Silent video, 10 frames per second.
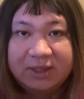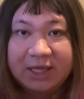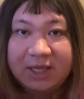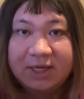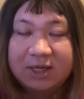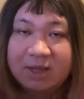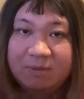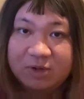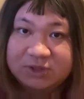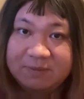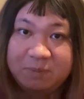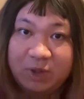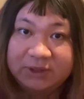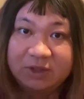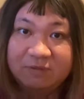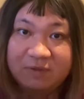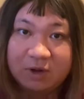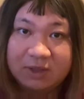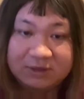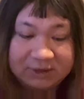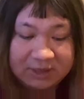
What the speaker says: and most important of all,